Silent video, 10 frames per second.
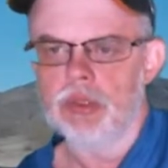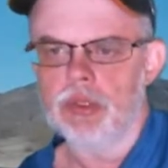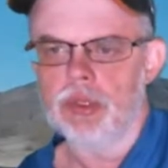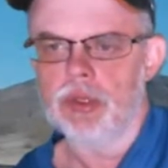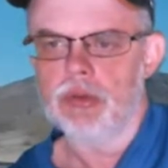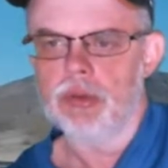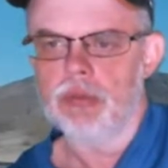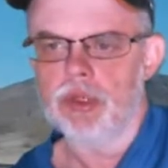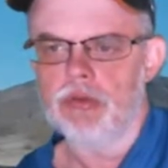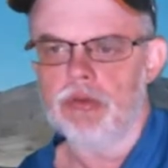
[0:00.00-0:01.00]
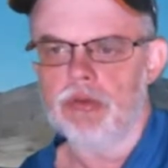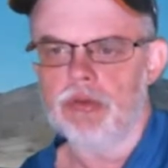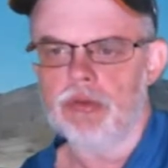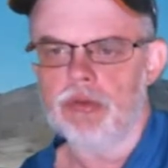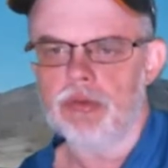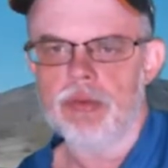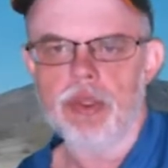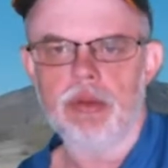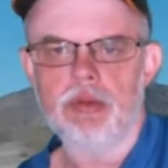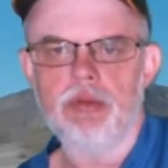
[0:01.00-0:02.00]
I think we might have.
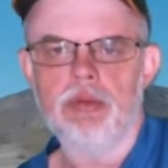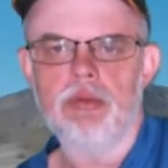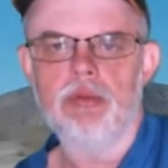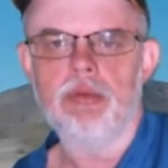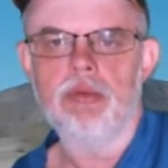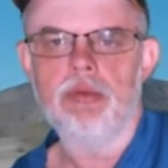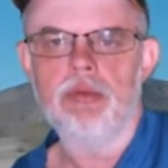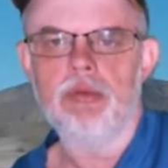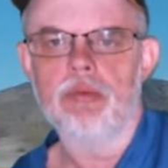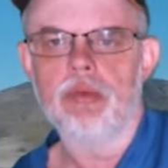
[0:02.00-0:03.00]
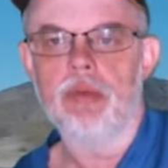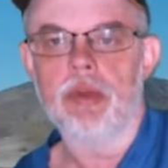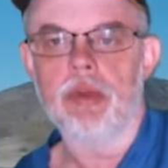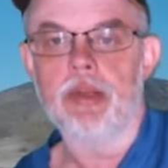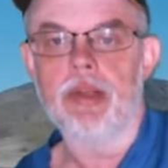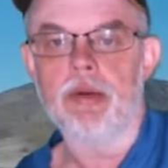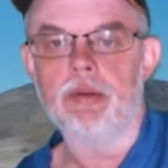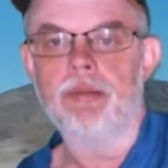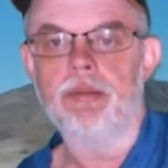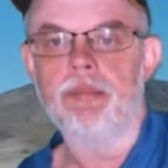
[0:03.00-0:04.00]
Yeah. We already did that
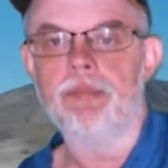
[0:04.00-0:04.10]
one.